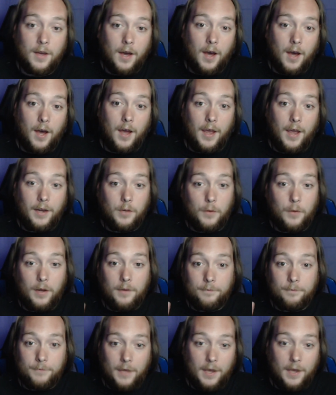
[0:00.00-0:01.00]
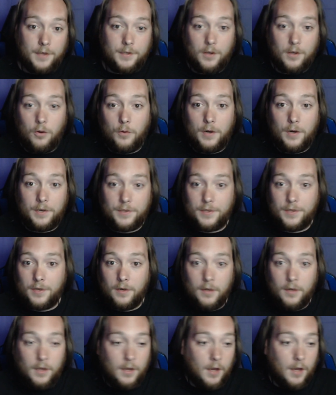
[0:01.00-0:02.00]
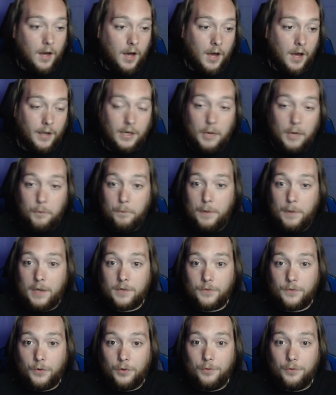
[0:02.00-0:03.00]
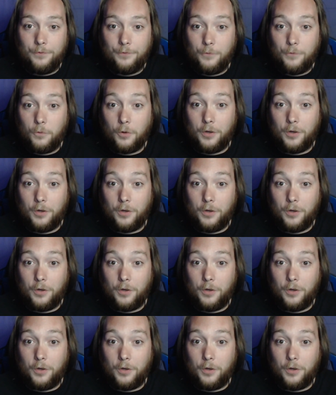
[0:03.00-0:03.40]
Anyway, as always, keep peaceful. We're a